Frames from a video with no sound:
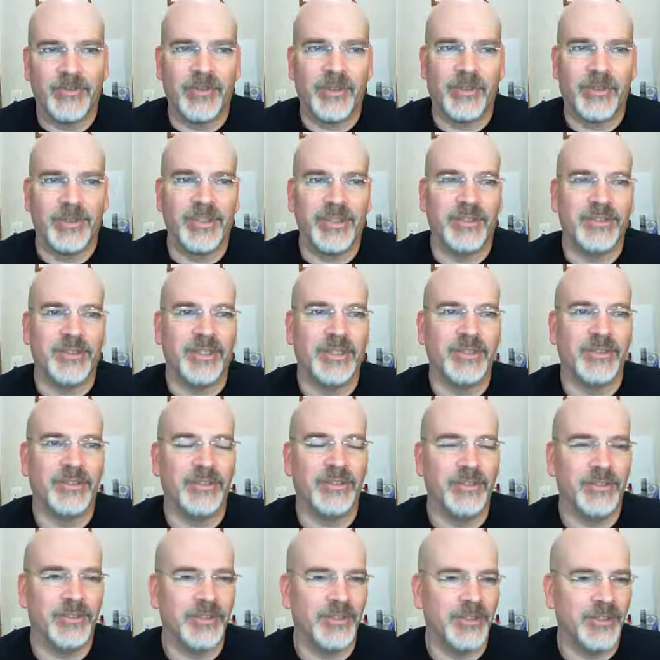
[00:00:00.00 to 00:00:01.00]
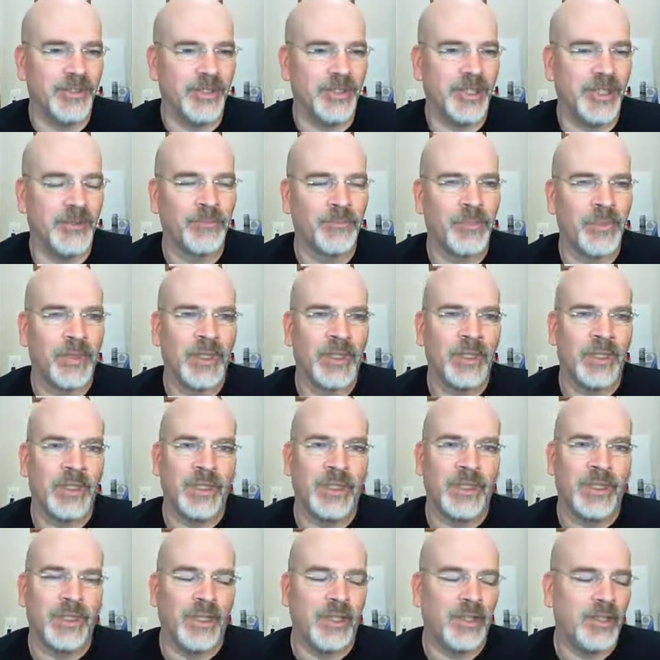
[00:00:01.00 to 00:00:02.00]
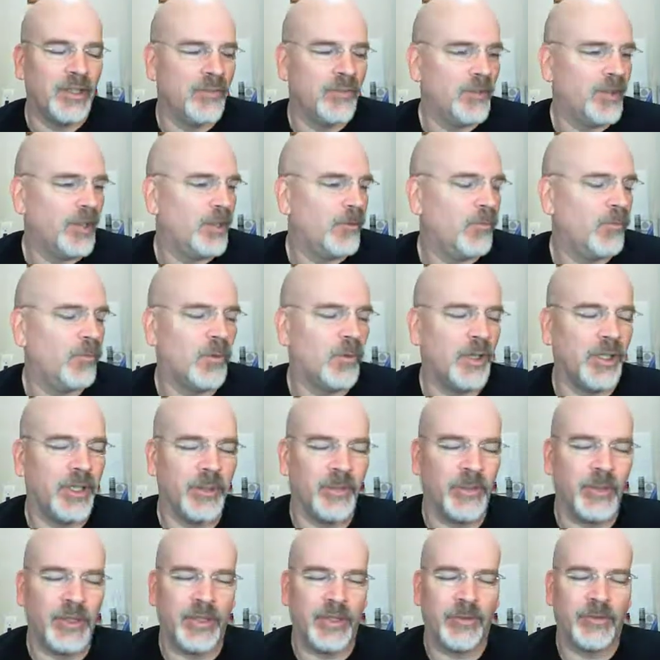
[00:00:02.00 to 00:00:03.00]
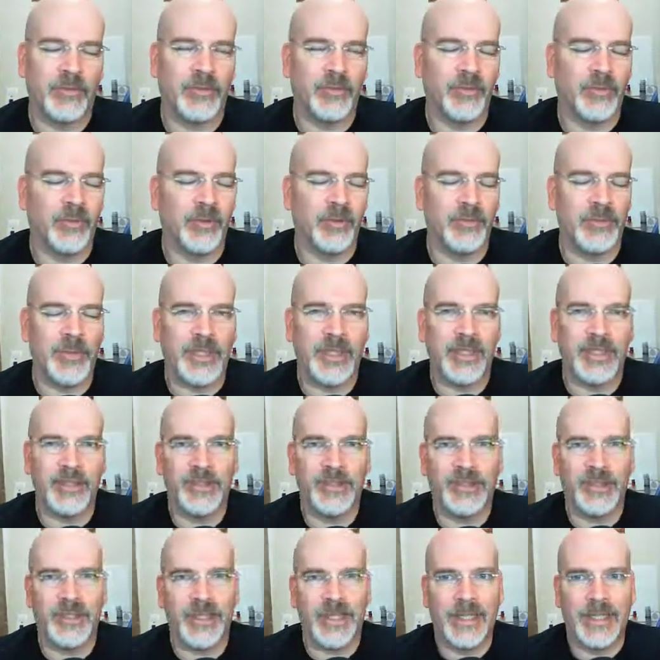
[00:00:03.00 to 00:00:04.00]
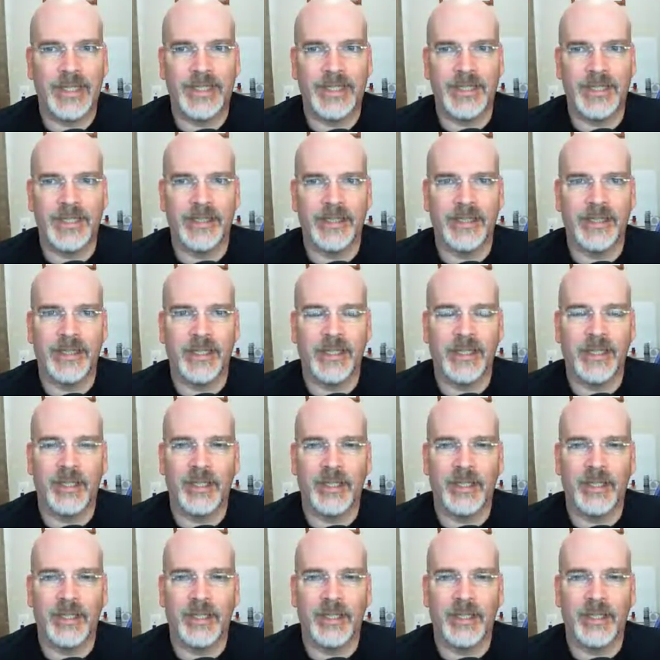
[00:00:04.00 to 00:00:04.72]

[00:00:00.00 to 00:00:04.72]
really don't need to do 2 today. And even that one on my left shoulder, man, is it achy. And